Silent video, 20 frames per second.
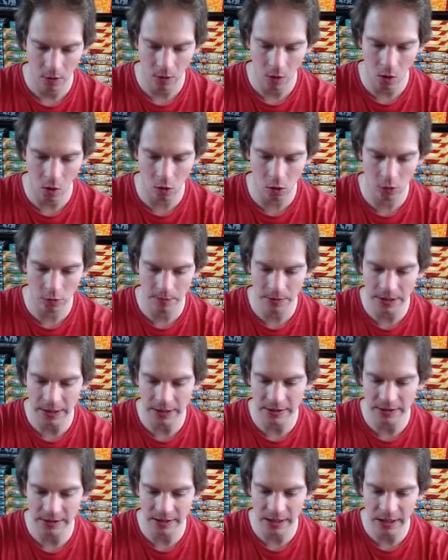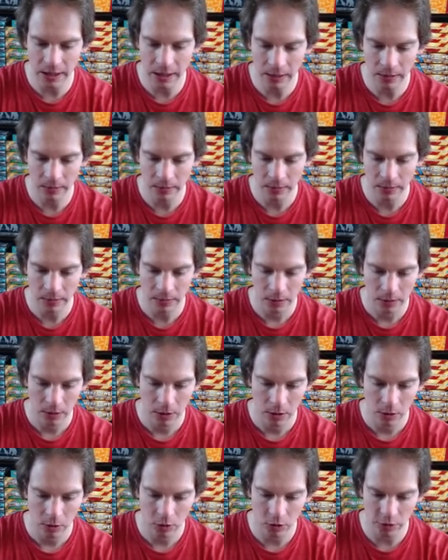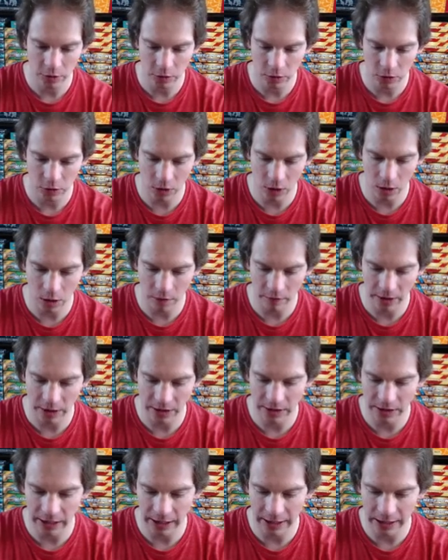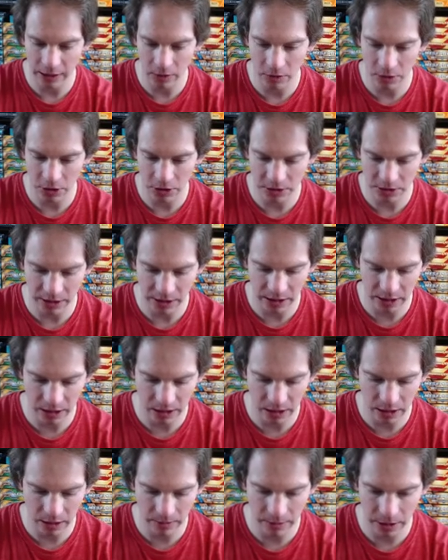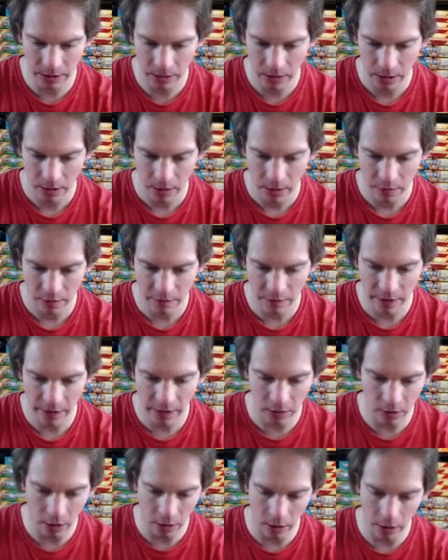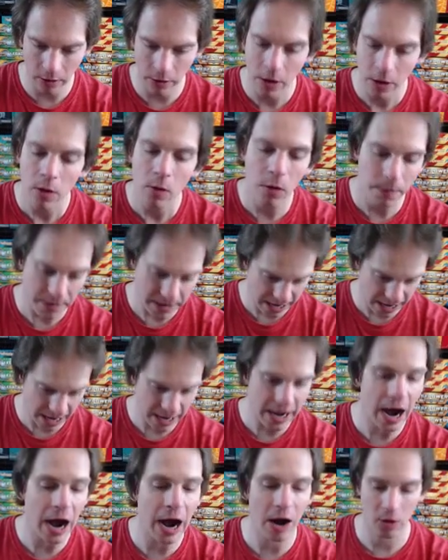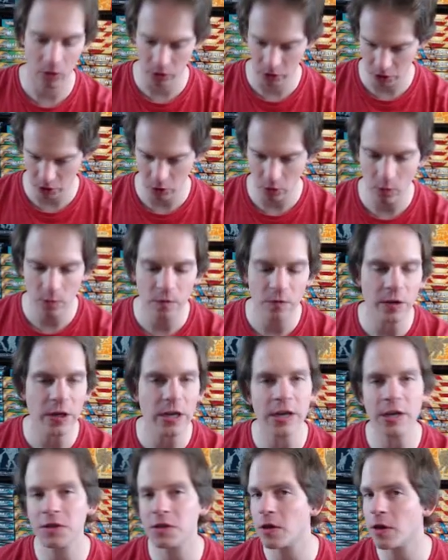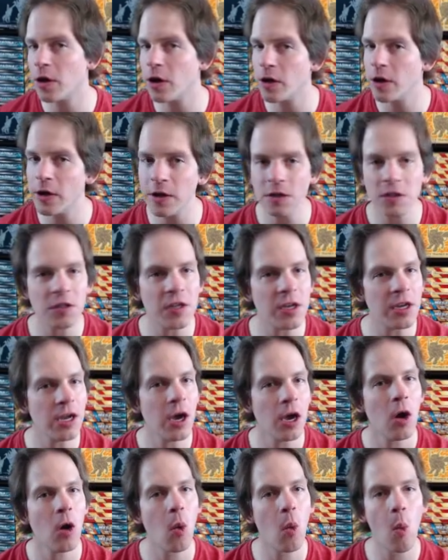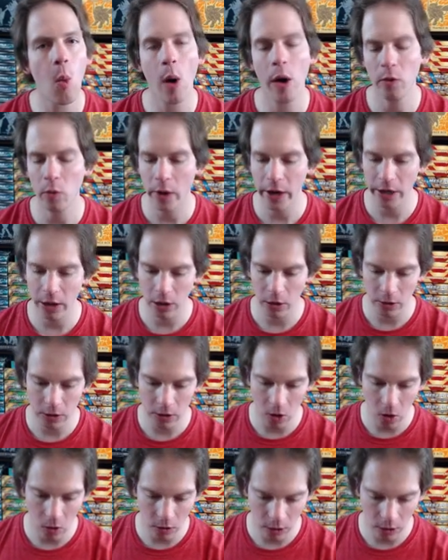Old PC, Reversal of a Dino, just a common. Final card would be a Houndoom V. So there is the one white colored code